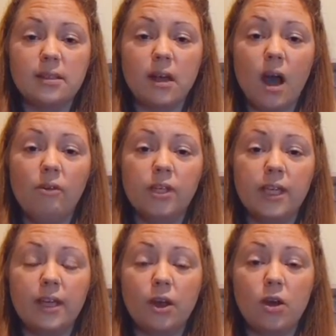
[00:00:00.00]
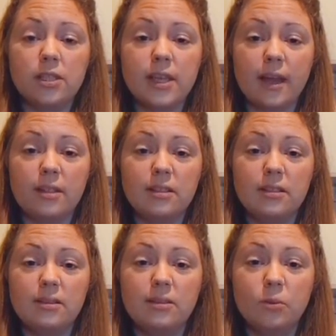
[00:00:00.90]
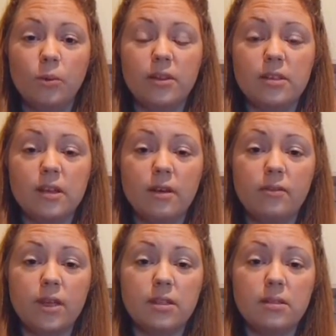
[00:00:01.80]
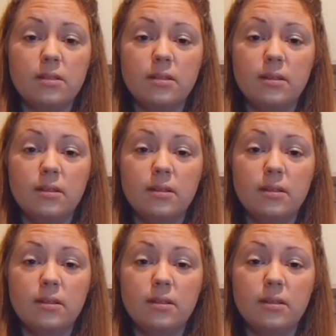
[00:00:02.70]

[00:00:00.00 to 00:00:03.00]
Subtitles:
are currently in contact with a surface.